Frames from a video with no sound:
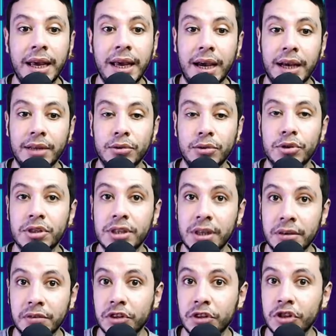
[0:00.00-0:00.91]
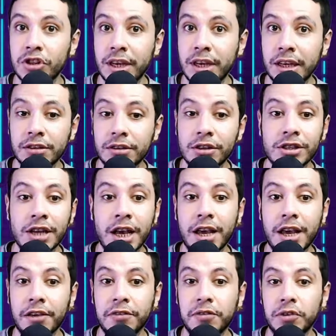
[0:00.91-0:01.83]
and your civil status,
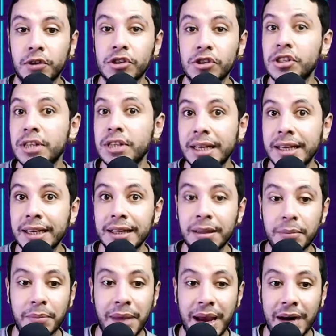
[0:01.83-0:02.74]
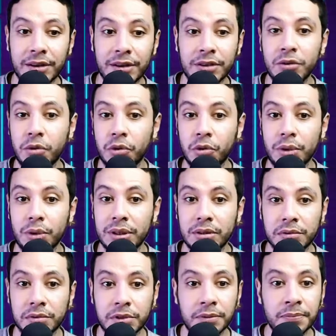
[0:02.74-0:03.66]
if you are single, married, or
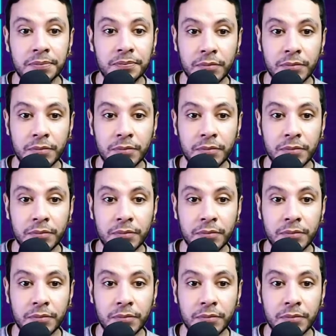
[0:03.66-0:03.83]
whatever.